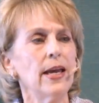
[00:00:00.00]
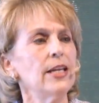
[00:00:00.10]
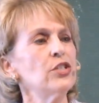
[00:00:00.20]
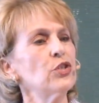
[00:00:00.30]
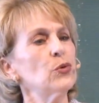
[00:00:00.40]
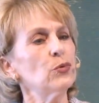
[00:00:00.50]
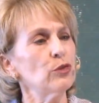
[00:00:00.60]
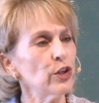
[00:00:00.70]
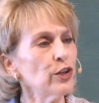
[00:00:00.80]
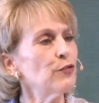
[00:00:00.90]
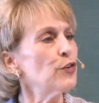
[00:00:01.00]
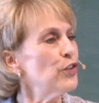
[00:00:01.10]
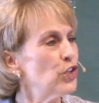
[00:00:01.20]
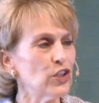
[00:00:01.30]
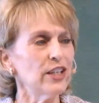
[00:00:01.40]
is to look for the
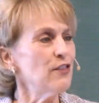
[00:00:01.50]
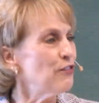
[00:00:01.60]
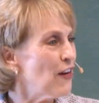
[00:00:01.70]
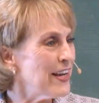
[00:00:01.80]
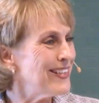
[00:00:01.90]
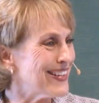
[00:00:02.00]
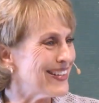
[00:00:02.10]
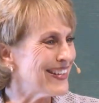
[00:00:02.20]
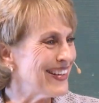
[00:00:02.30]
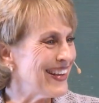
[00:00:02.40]
good and find it.